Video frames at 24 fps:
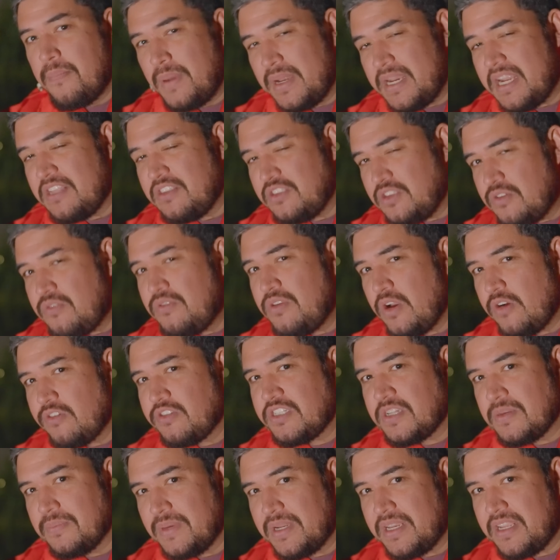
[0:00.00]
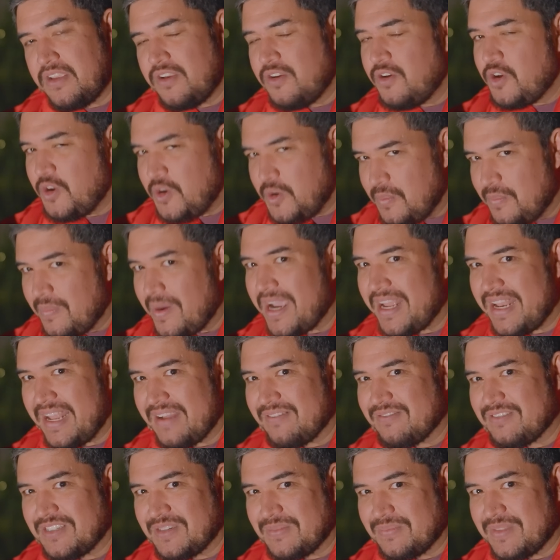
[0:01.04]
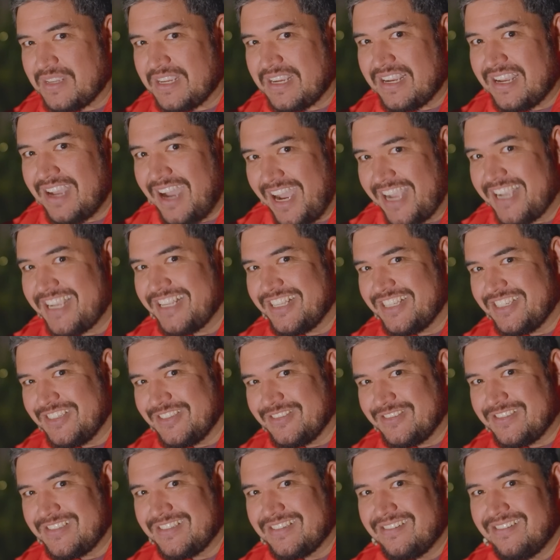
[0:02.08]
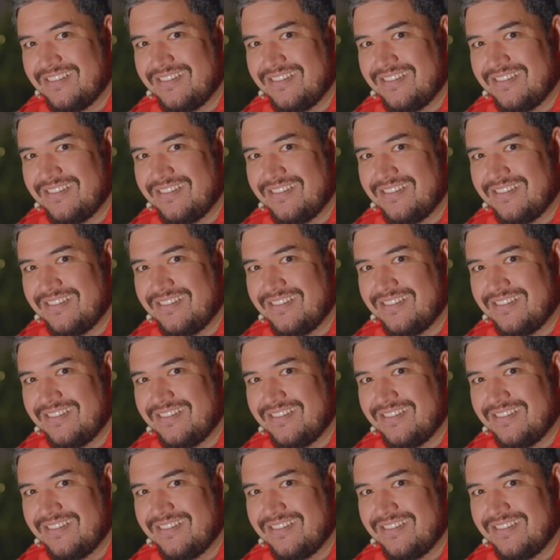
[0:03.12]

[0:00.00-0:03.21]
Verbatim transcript: But I do know somebody who might have something I can use.